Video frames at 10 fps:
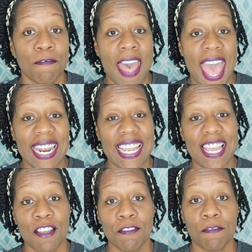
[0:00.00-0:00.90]

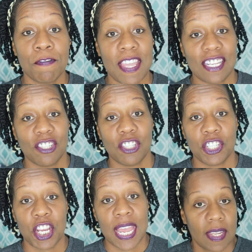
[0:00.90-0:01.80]
fatty
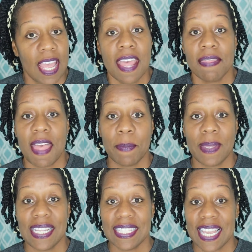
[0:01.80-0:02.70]
fish. That
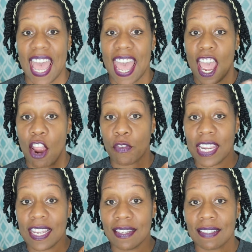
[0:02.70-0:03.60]
means
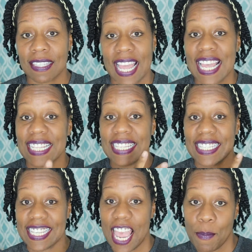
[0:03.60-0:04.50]
herring,
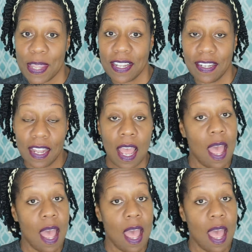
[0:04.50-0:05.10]
salmon,